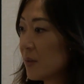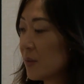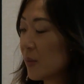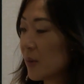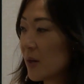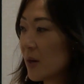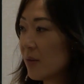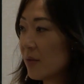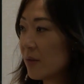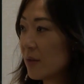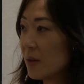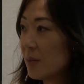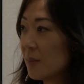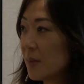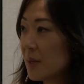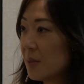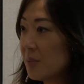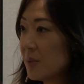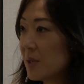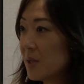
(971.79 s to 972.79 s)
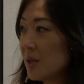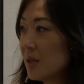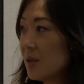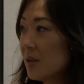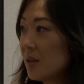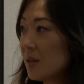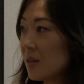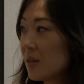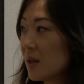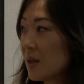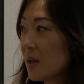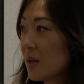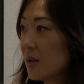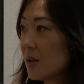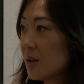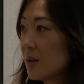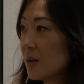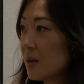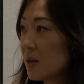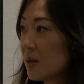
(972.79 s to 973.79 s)
whatever it may be,
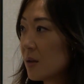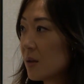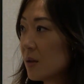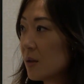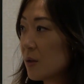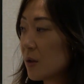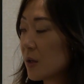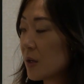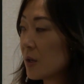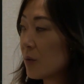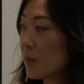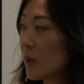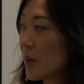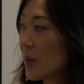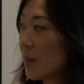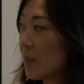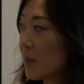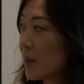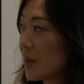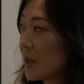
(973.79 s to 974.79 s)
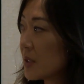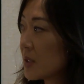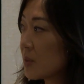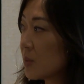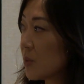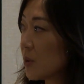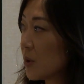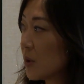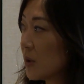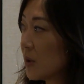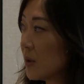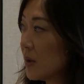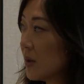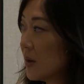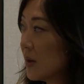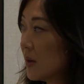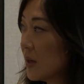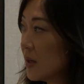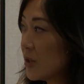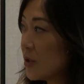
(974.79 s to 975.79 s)
then you're going to run up against more
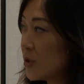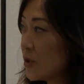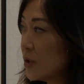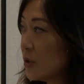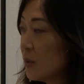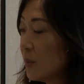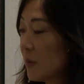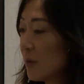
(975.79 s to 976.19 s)
issue.